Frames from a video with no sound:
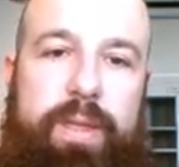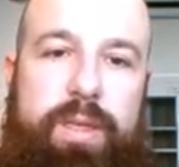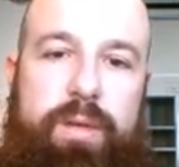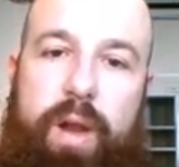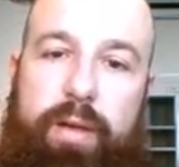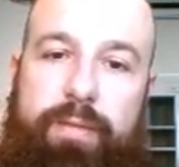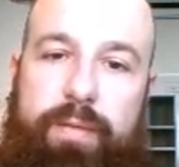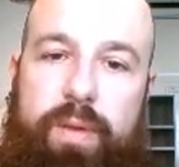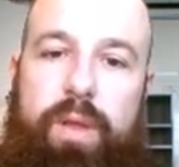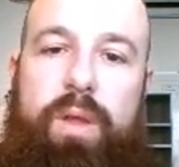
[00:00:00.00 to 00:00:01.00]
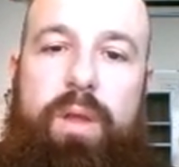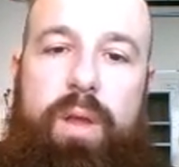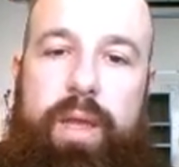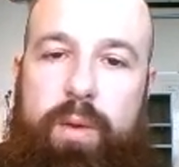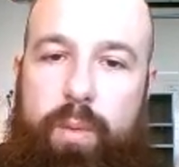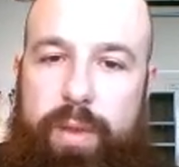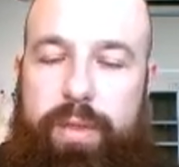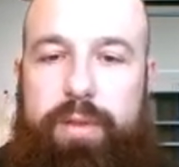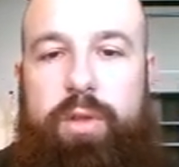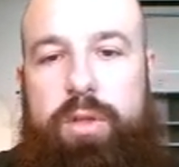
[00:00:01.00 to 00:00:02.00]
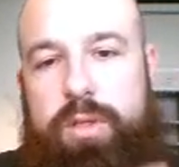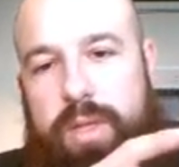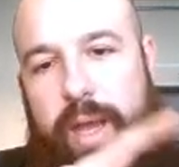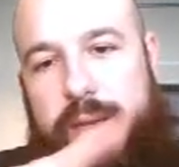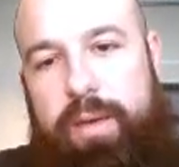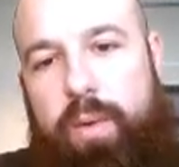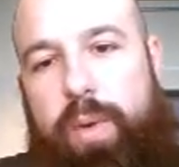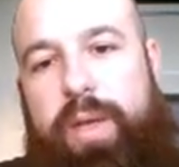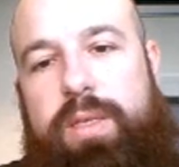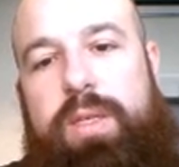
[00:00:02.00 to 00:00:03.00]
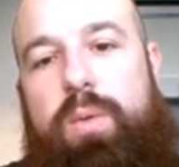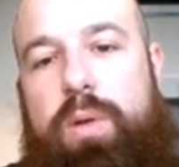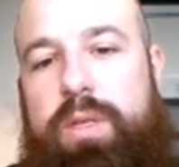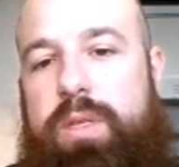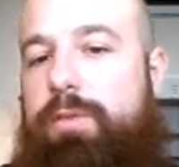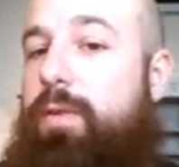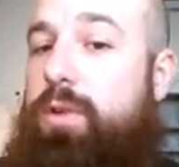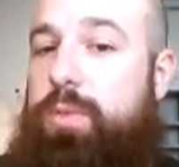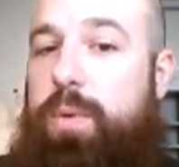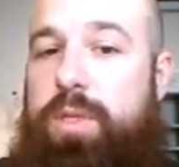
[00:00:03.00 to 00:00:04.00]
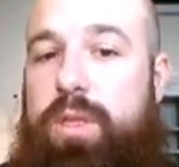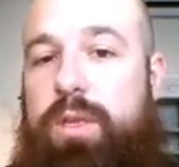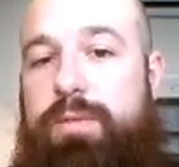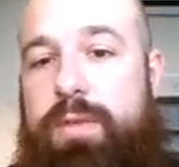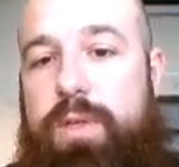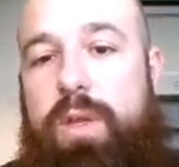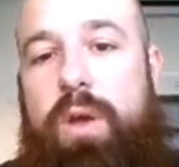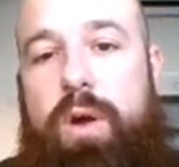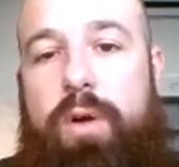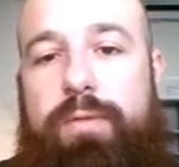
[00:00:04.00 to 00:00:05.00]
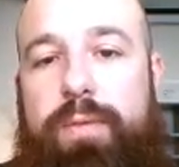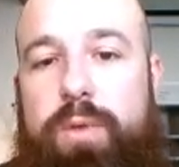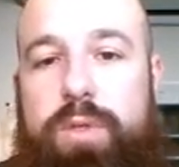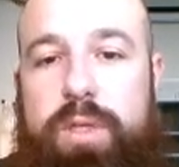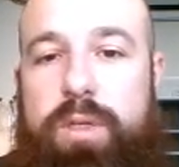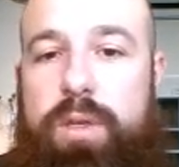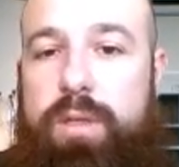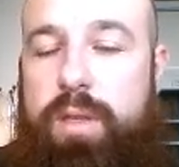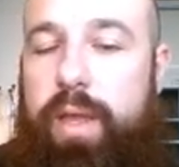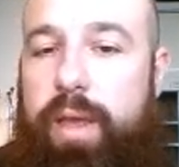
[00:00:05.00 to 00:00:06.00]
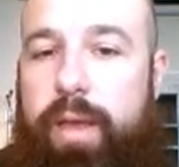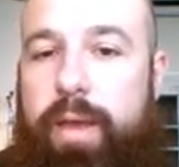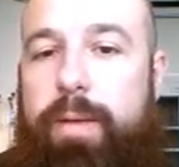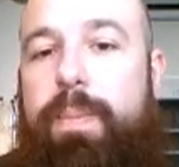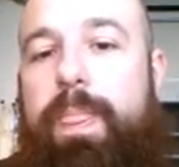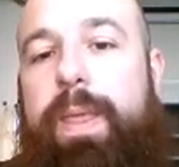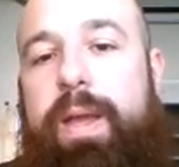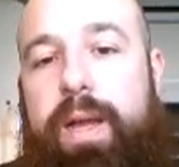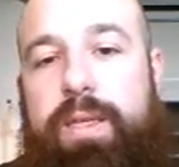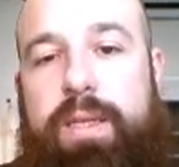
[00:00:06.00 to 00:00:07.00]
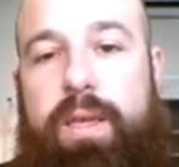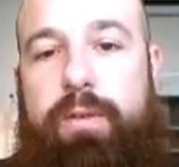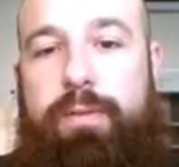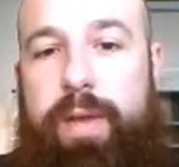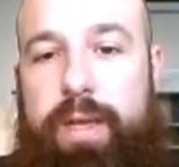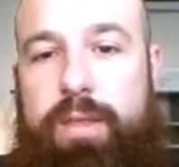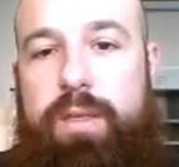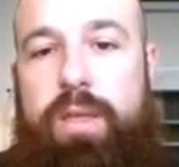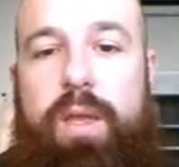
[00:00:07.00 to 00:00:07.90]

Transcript: graph with the dot line, we can see what is the false positives of using the cascade effect